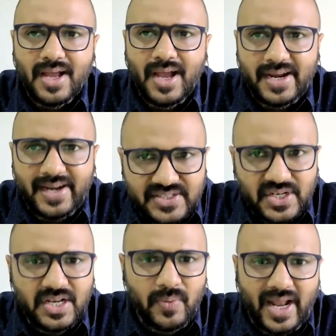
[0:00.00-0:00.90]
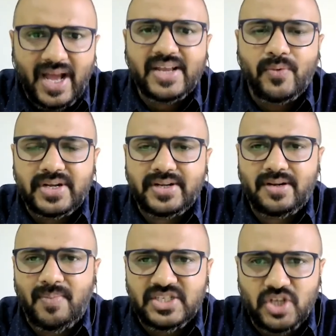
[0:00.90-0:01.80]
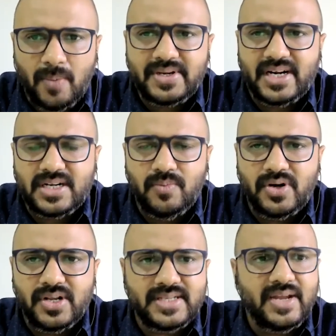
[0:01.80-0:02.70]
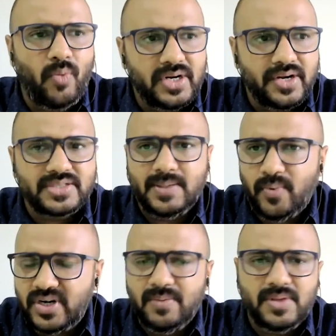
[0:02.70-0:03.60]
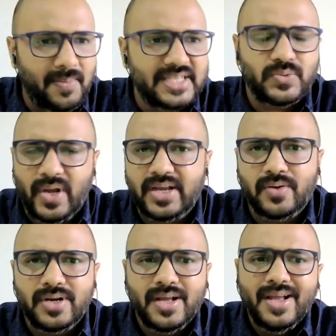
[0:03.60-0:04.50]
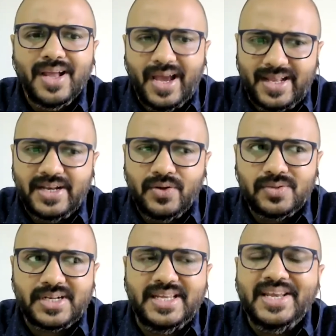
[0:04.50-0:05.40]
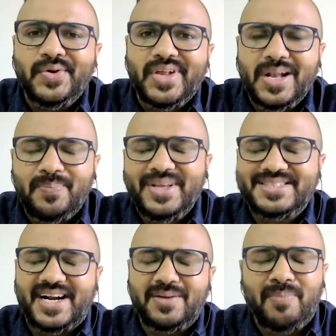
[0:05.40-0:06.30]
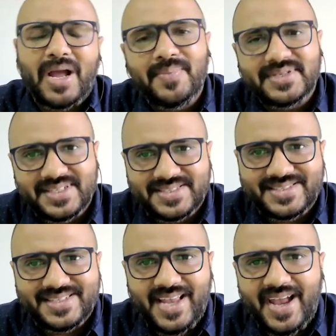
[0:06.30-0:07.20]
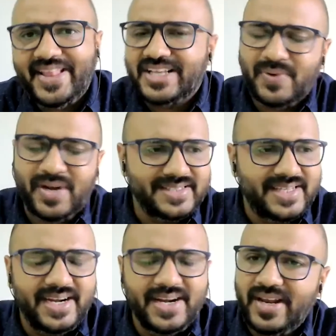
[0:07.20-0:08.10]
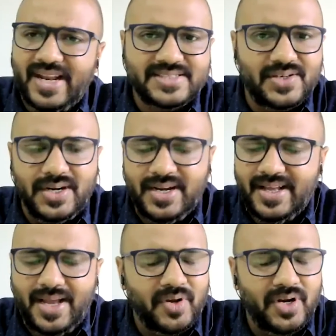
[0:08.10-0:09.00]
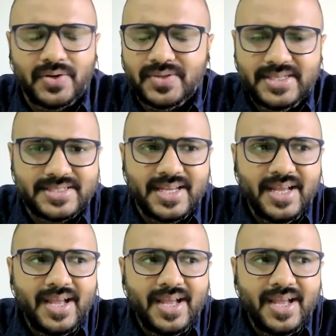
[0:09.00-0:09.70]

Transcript: And naturally, when I quit my job at Tata Motors, I wanted to support him in the best way I could, and I knew that he could help me start up my business. And that's when I decided, okay, I'm gonna do this.